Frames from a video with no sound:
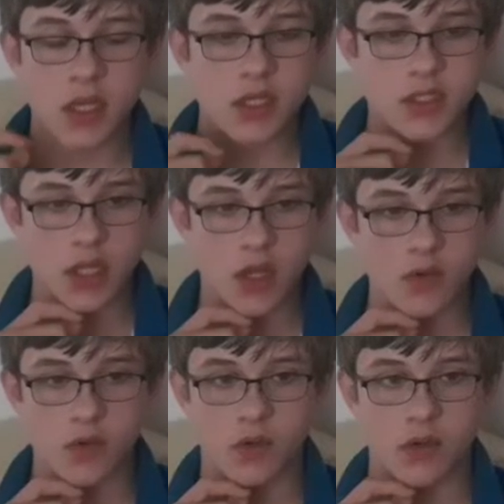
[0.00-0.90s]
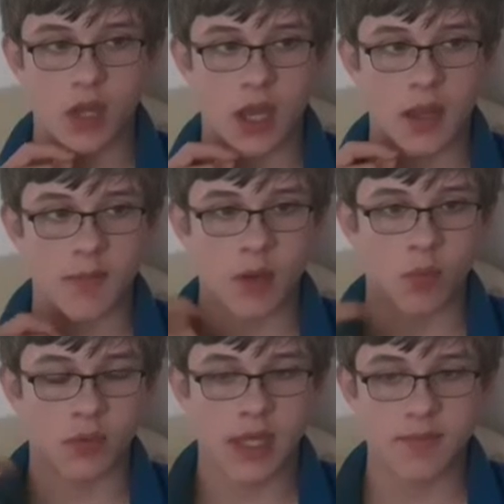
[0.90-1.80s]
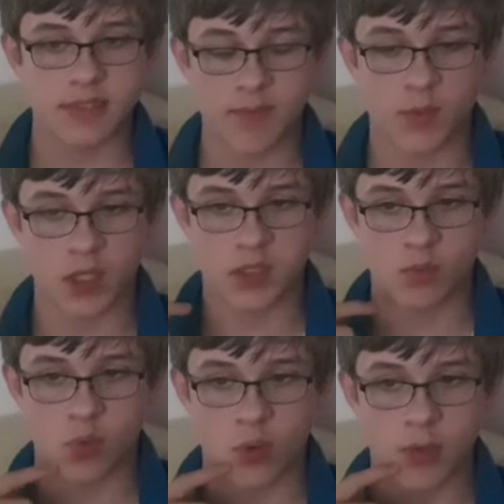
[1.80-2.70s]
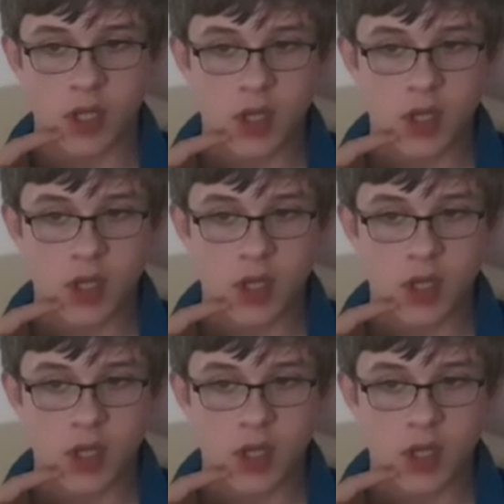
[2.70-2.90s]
so it keeps them nice and warm.